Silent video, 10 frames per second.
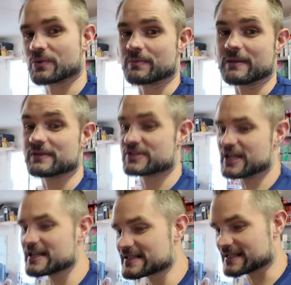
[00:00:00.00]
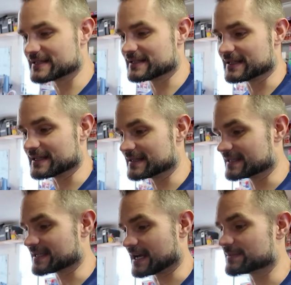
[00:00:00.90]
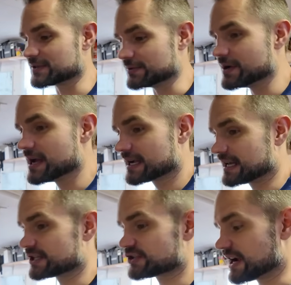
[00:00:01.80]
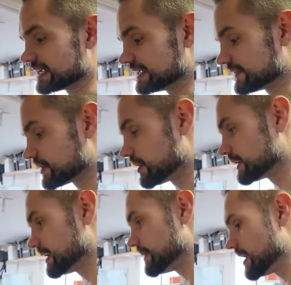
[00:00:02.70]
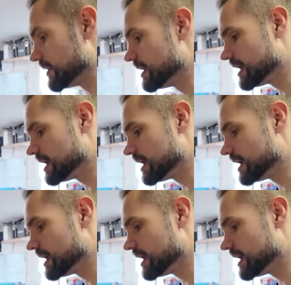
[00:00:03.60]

where maybe this is the time to kind of strike and get the card game out.